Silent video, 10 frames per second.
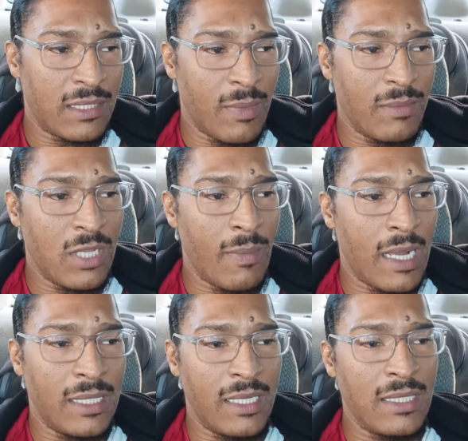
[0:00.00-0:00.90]
but I'm talking
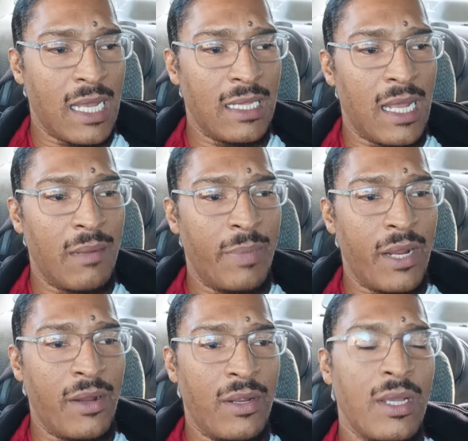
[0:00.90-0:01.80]
about there's not a lot of
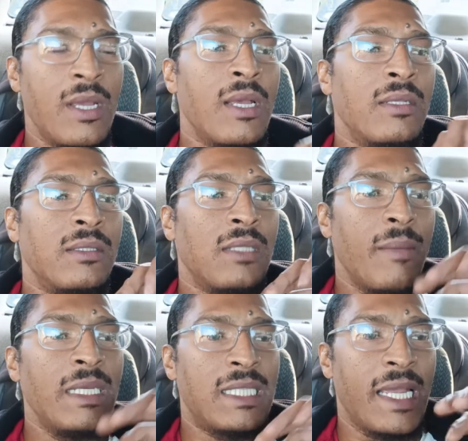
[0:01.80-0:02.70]
buried. Let
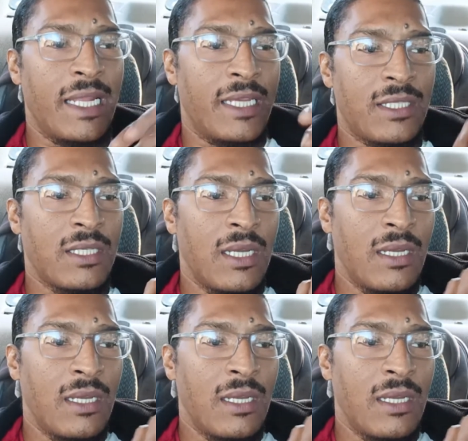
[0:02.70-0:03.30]
me say this.